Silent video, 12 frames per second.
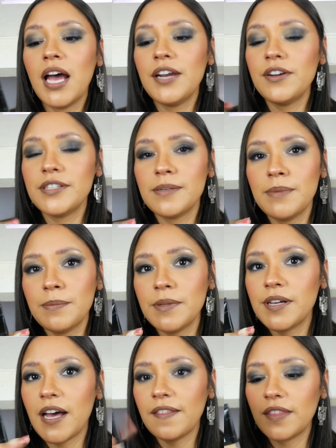I know some
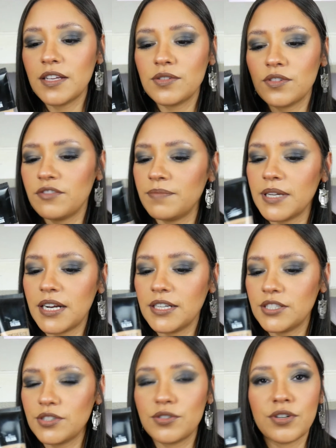people cut theirs off, but
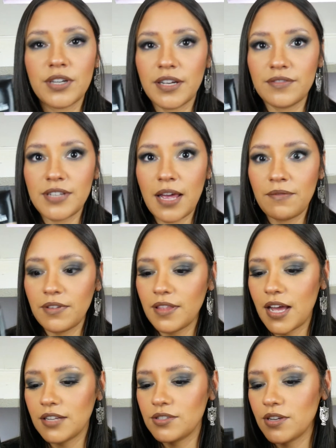I just don't have time for
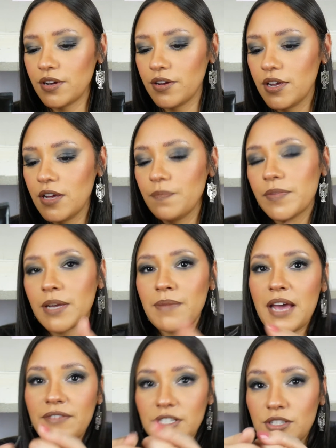that. So
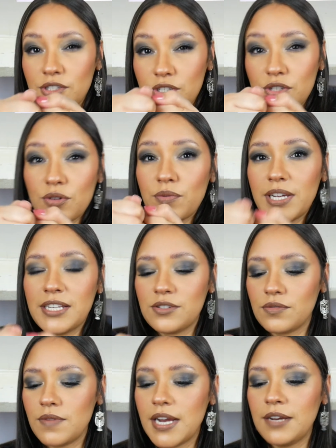I'm having to
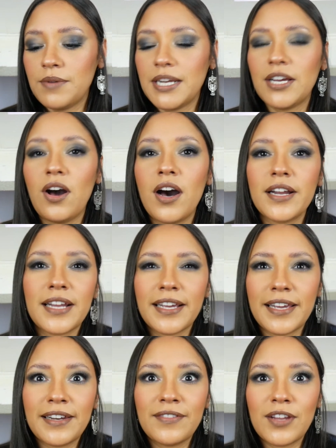squeeze really, really hard,
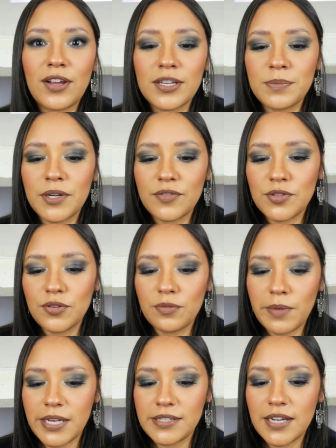like getting the last bit of
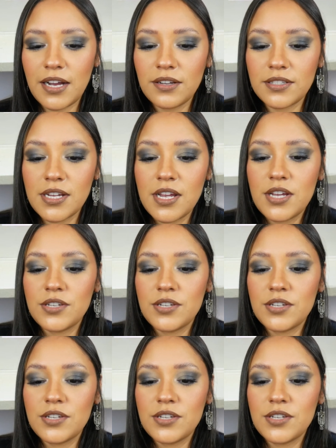toothpaste out.